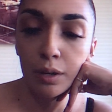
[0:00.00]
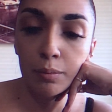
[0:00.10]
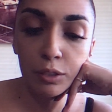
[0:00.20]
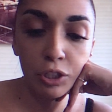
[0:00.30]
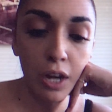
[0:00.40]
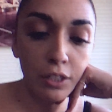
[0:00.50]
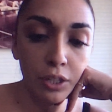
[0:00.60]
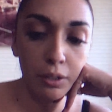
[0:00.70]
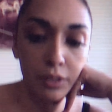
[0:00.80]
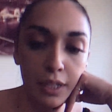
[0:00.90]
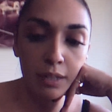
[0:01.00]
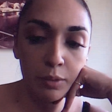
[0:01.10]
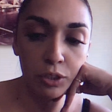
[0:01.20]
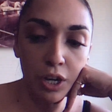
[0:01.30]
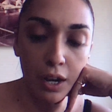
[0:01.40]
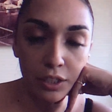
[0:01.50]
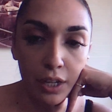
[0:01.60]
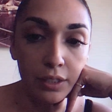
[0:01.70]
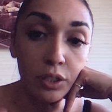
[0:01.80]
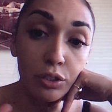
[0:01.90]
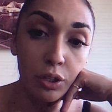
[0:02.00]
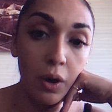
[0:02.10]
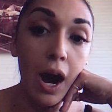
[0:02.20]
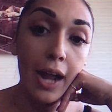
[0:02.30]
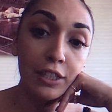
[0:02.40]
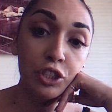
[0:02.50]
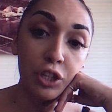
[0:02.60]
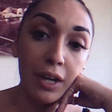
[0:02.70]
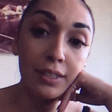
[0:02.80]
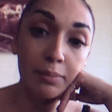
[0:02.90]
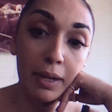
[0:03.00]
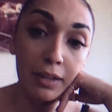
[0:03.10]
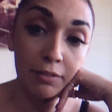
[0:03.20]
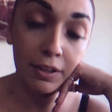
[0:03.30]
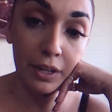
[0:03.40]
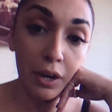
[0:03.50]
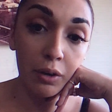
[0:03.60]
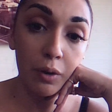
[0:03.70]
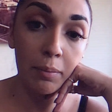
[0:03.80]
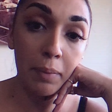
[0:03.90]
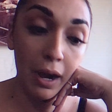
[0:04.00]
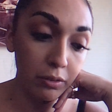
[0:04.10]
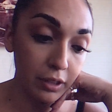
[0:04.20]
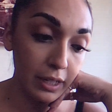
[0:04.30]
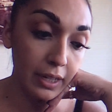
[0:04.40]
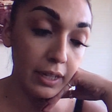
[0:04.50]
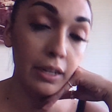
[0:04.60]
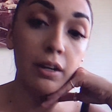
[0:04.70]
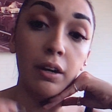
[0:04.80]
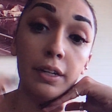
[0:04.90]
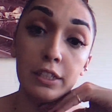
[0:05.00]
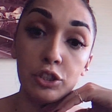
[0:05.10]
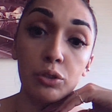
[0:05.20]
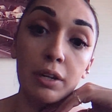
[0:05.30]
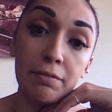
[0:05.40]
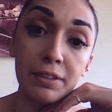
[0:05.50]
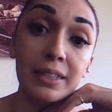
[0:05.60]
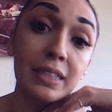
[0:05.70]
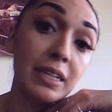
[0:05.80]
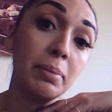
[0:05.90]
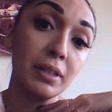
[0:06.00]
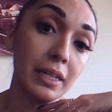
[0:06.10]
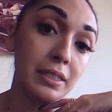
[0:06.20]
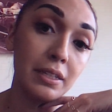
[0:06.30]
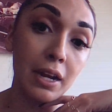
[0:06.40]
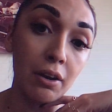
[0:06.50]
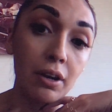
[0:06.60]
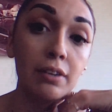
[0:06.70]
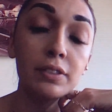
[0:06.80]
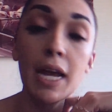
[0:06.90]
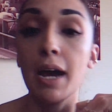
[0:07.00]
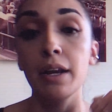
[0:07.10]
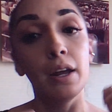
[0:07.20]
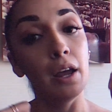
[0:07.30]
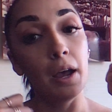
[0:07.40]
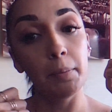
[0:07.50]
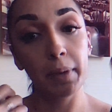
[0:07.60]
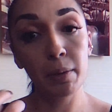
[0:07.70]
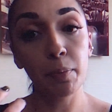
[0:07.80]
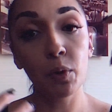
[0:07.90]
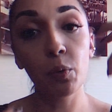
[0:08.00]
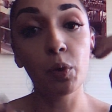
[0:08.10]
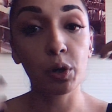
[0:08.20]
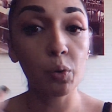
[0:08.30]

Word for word: Muchachos y muchachas. So I just made a video about the initial conflicting police narratives that people were